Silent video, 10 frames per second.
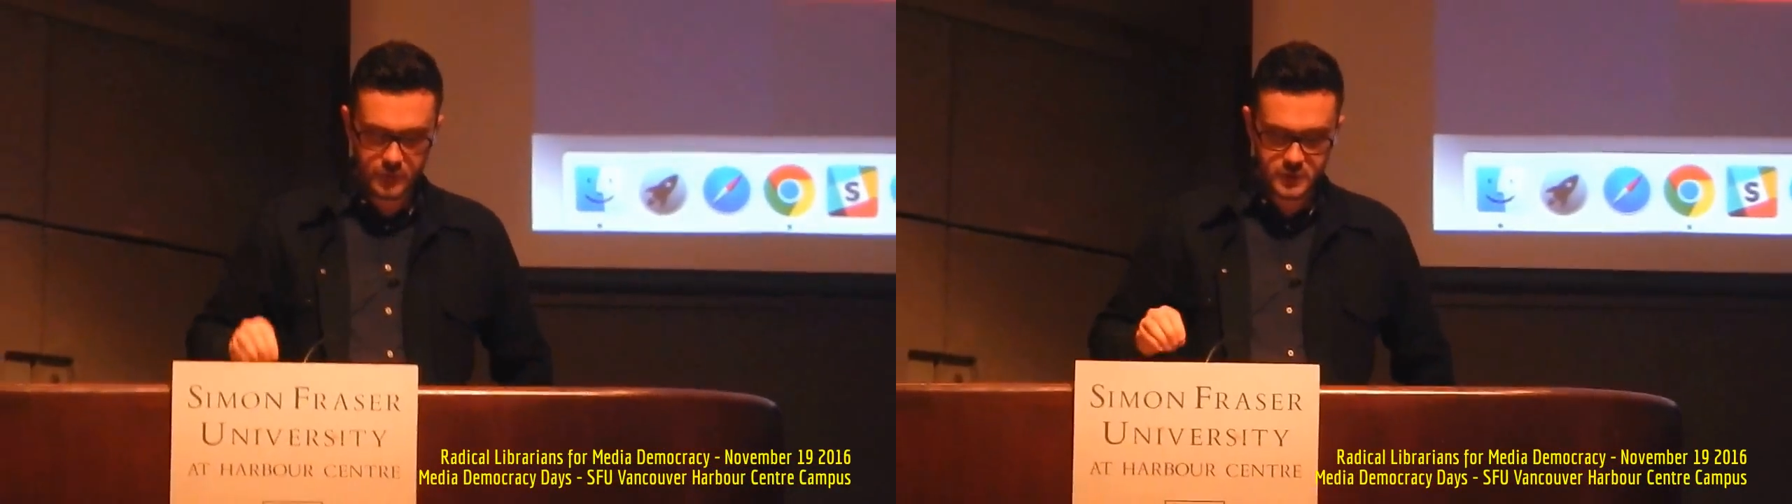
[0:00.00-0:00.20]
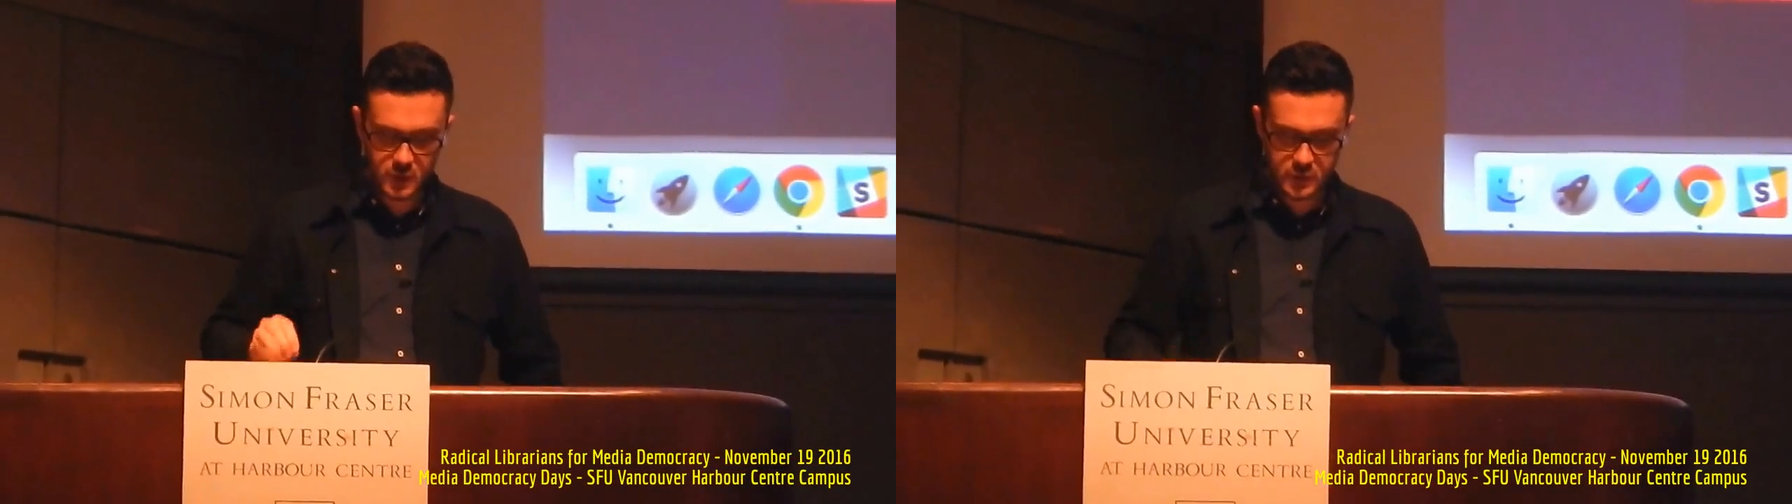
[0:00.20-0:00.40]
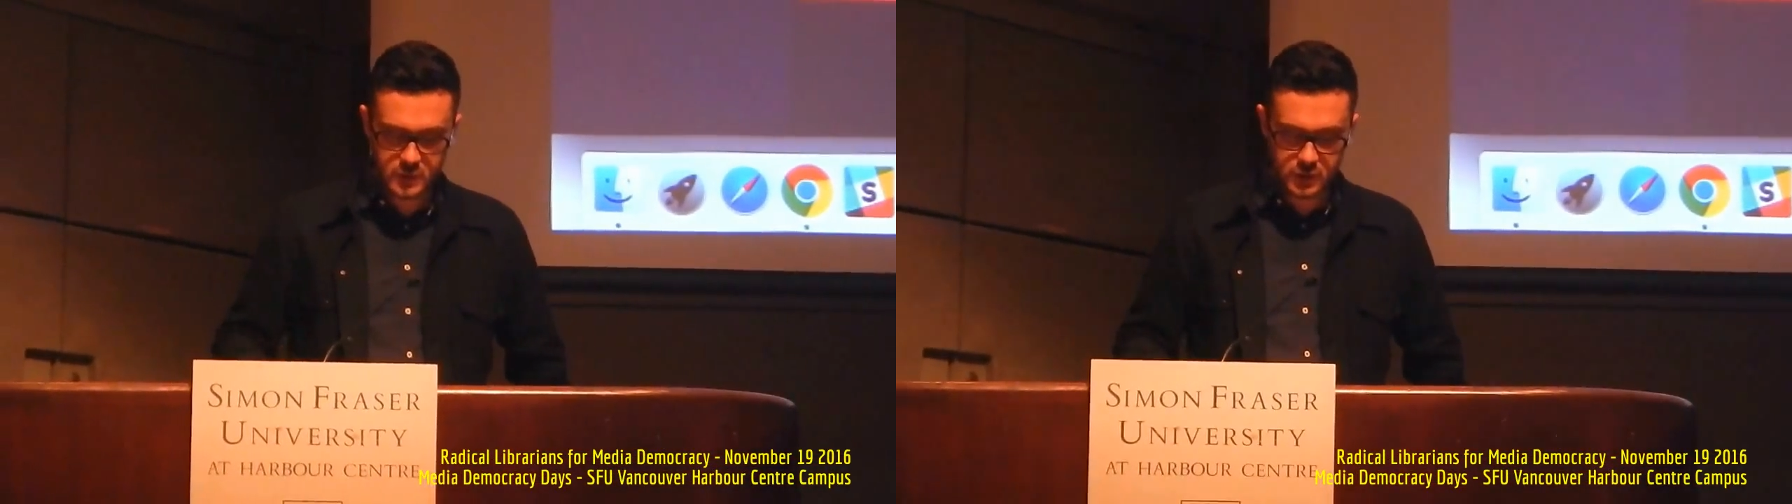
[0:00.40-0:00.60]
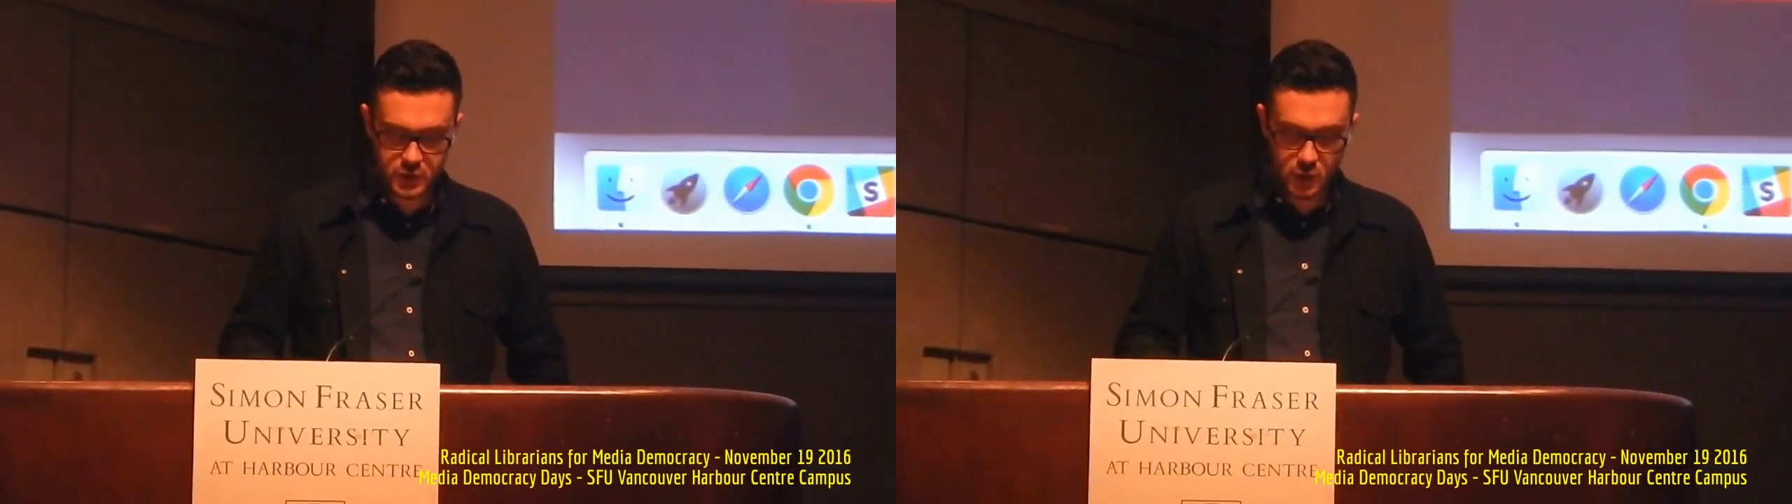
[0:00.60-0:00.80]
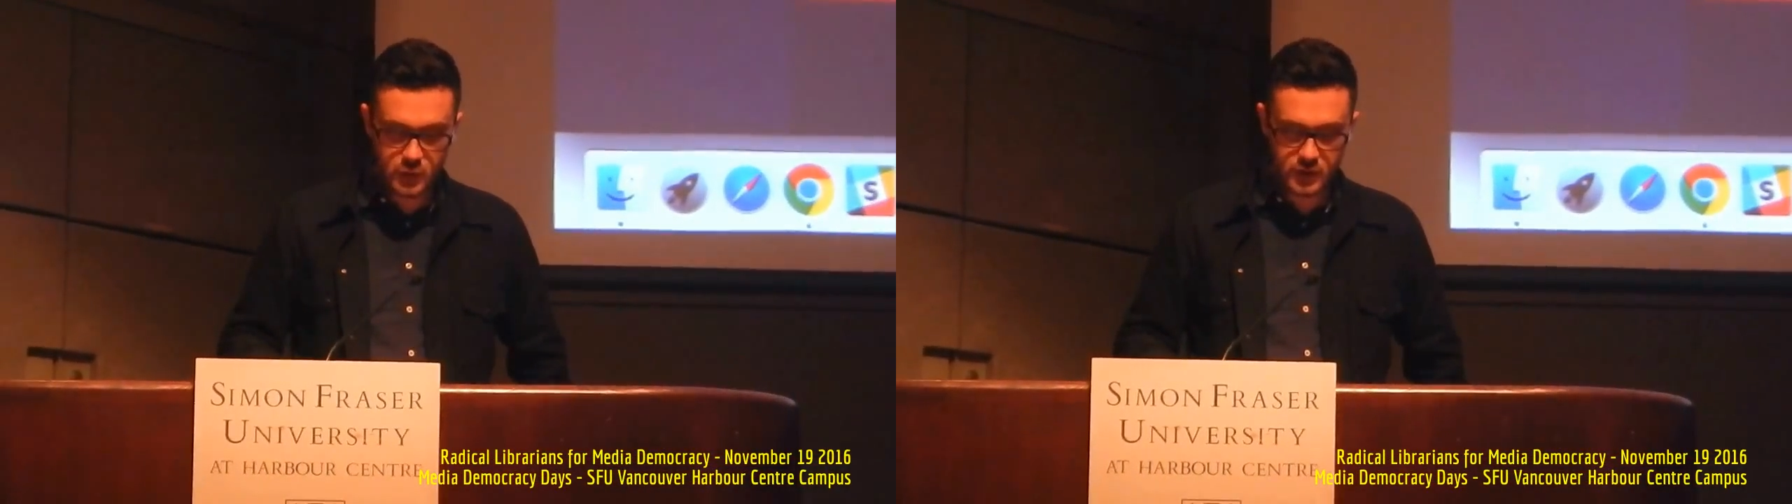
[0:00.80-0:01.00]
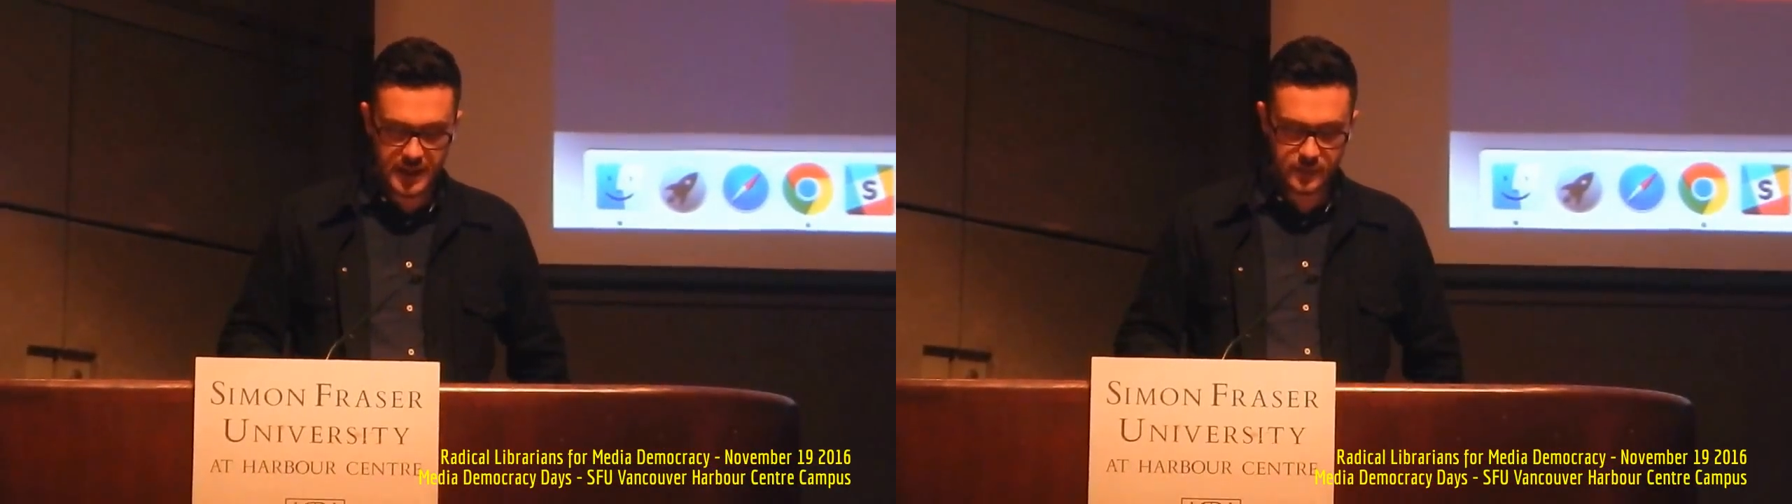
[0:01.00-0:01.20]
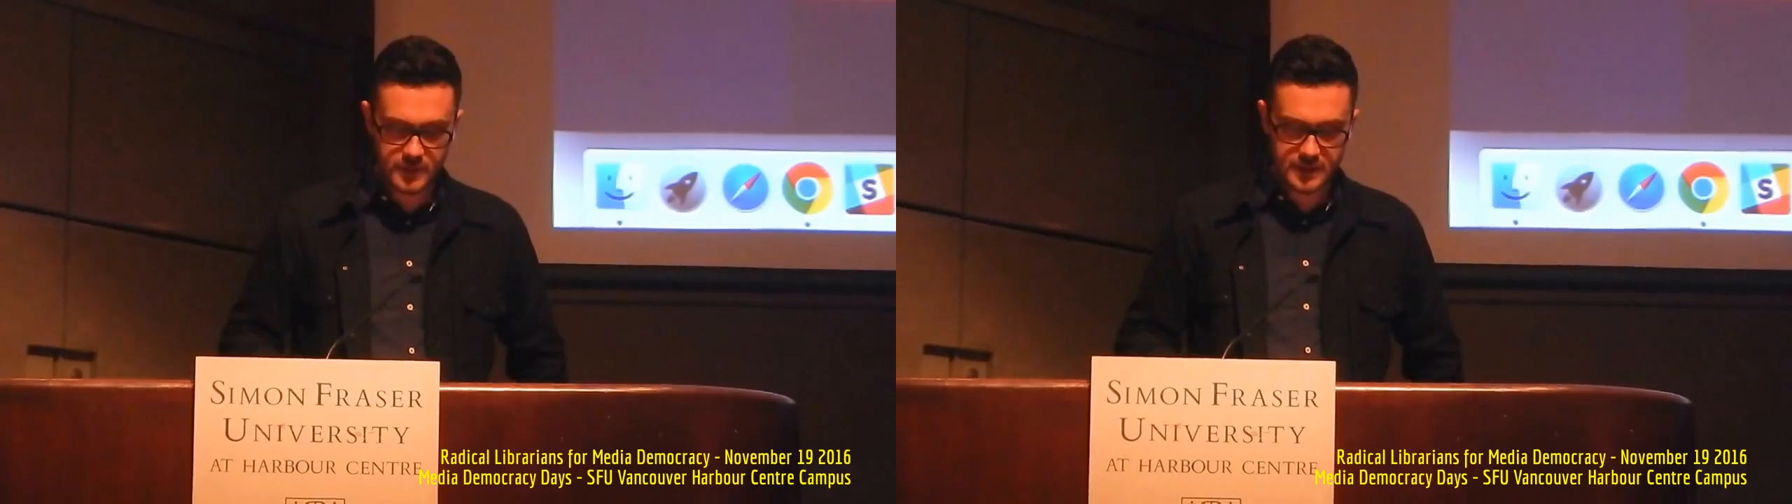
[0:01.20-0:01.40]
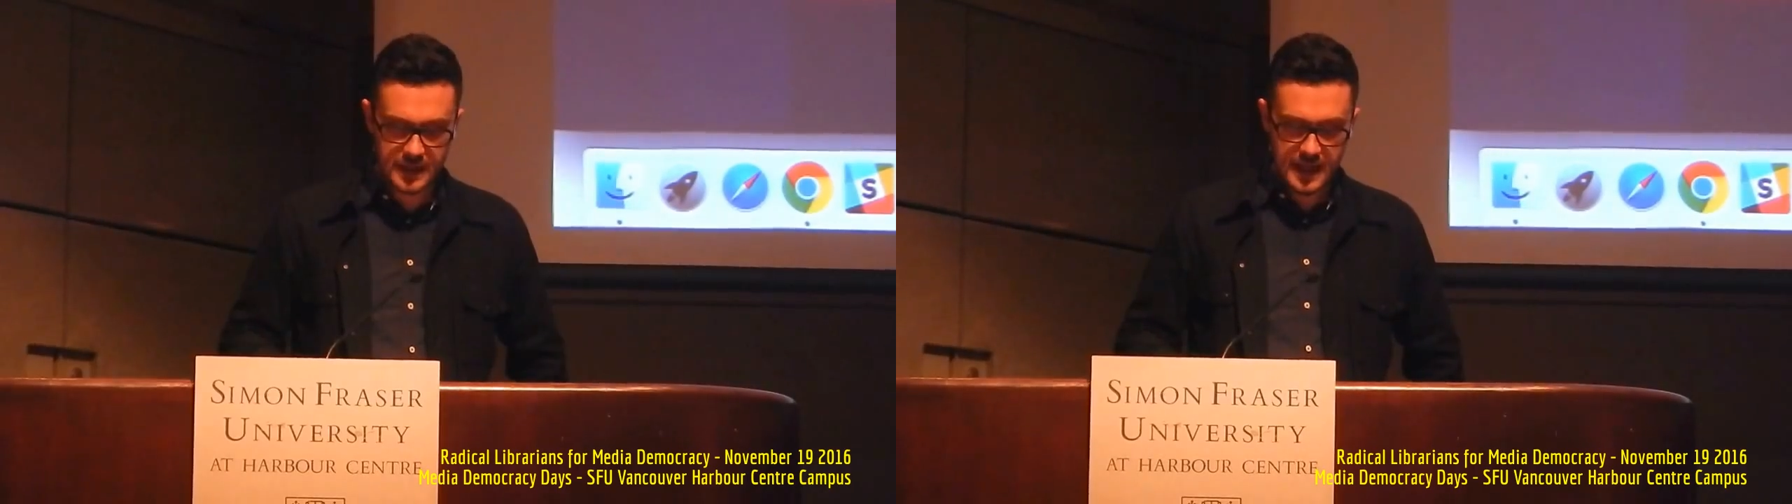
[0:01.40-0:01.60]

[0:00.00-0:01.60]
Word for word: so social equity